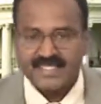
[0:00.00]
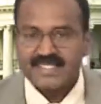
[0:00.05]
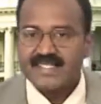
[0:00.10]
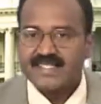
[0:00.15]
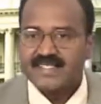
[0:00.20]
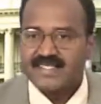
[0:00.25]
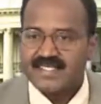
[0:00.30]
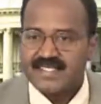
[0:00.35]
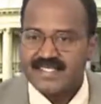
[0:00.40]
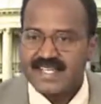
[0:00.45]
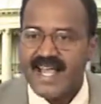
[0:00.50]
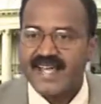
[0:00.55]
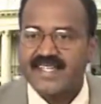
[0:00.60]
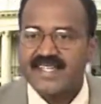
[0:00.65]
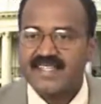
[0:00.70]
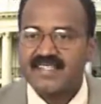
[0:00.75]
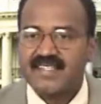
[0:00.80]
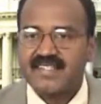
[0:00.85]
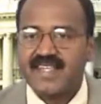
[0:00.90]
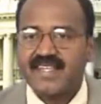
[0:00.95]

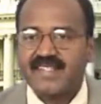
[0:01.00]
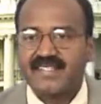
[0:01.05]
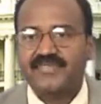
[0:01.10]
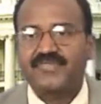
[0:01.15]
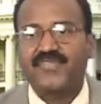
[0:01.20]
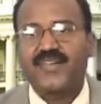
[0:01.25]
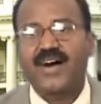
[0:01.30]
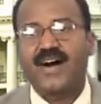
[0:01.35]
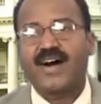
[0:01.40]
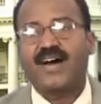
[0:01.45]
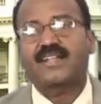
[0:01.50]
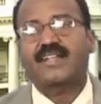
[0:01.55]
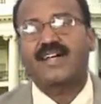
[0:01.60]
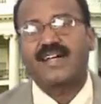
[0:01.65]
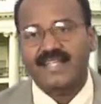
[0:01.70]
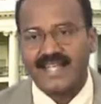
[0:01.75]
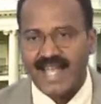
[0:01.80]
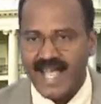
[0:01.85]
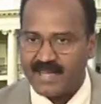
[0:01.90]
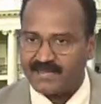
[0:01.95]
Statistics for
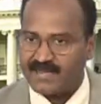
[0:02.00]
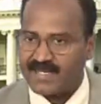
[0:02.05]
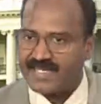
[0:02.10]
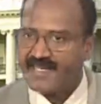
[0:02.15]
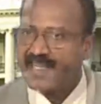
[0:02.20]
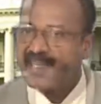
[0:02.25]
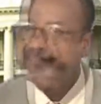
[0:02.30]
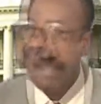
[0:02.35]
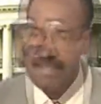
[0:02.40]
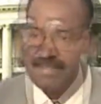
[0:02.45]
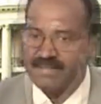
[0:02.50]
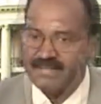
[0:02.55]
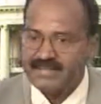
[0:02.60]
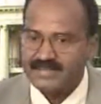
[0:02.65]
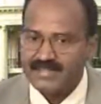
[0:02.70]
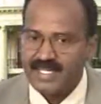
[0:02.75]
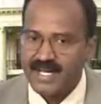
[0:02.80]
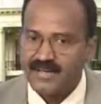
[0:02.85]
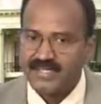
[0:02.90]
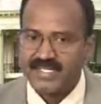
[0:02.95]
library.
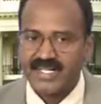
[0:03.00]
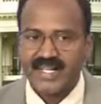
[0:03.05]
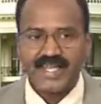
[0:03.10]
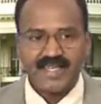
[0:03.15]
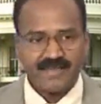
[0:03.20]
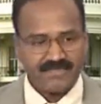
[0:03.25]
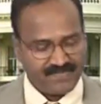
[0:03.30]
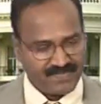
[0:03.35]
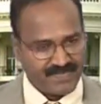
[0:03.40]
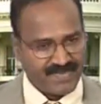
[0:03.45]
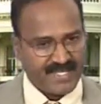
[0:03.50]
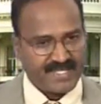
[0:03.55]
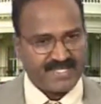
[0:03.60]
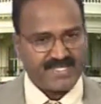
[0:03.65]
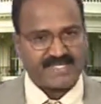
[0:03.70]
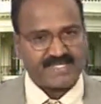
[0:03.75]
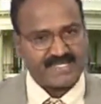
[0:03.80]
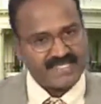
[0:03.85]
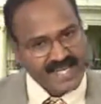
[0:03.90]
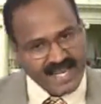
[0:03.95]
Now try.
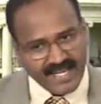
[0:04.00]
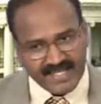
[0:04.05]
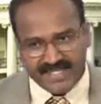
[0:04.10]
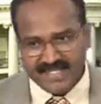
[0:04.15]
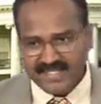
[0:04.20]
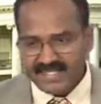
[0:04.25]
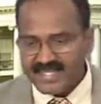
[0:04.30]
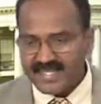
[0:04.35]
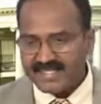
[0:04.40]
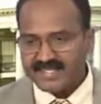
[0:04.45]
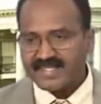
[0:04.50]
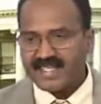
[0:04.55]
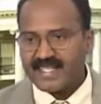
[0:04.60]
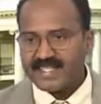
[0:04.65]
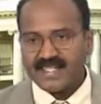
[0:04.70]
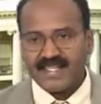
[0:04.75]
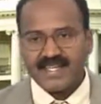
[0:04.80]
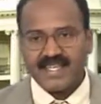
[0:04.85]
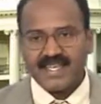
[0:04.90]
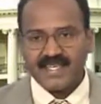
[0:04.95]
Statistics,
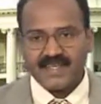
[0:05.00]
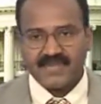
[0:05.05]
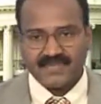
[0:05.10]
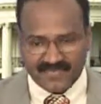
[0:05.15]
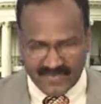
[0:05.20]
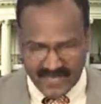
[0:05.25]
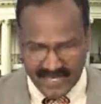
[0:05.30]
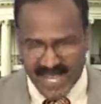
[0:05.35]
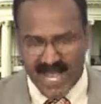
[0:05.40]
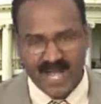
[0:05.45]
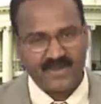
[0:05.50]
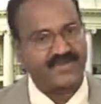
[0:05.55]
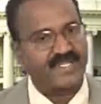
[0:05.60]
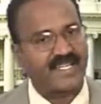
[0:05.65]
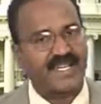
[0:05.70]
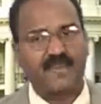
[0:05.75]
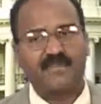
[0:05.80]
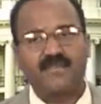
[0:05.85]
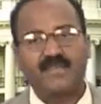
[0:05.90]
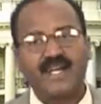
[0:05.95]
already we have the
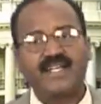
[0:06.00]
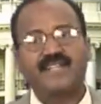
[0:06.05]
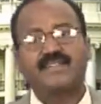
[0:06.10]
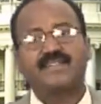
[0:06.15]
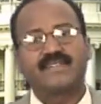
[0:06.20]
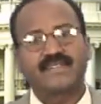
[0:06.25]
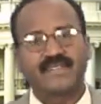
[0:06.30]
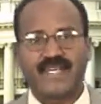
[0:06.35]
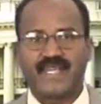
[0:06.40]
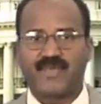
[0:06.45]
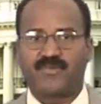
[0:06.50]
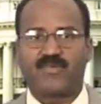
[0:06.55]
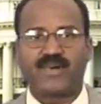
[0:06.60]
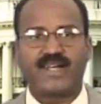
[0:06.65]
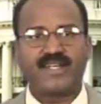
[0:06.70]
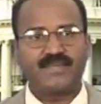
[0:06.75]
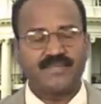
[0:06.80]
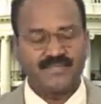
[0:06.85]
number 3-1.